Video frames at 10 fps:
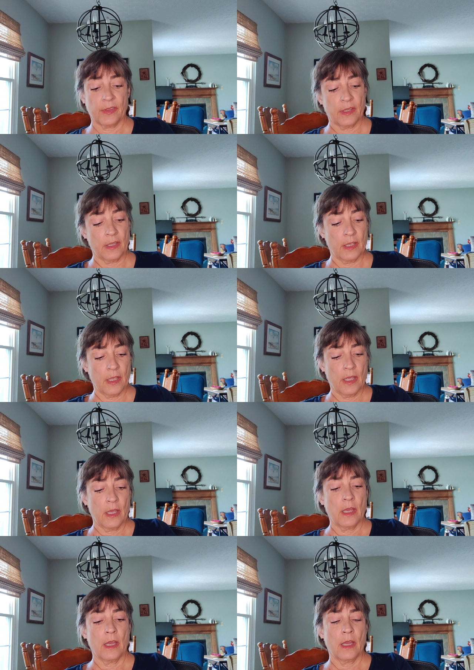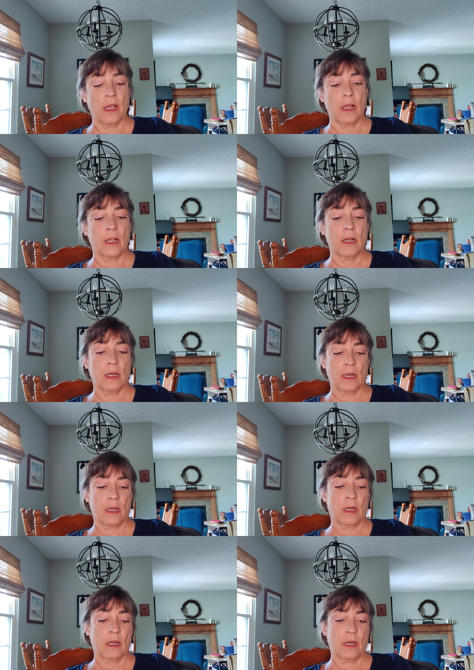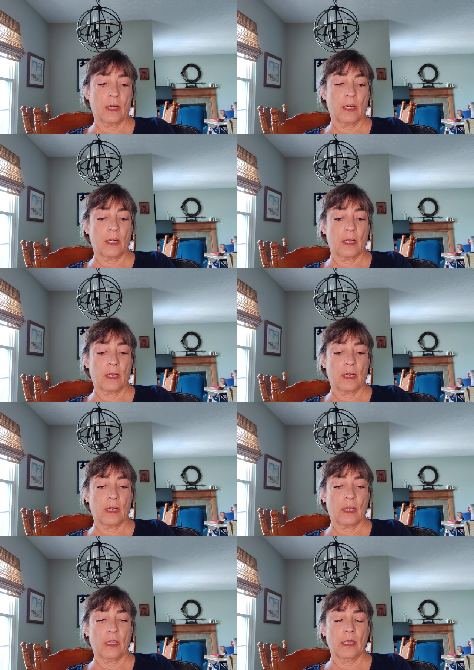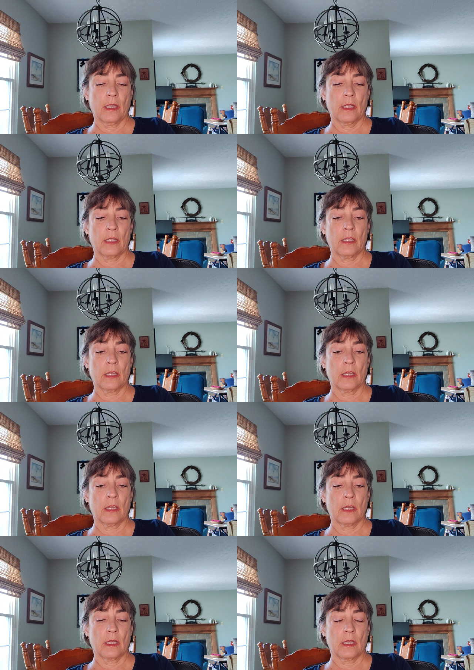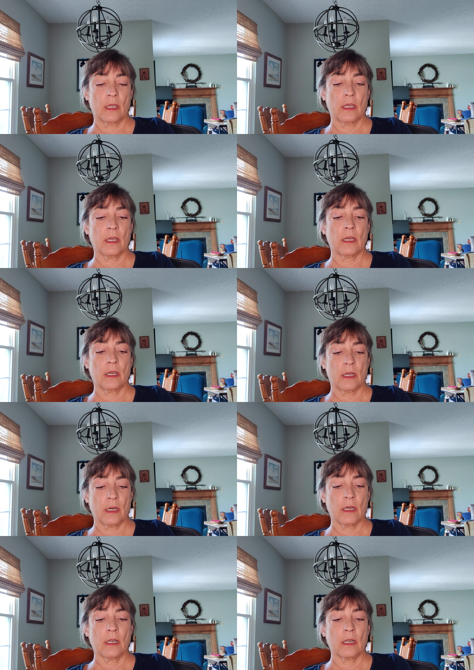(no one is talking)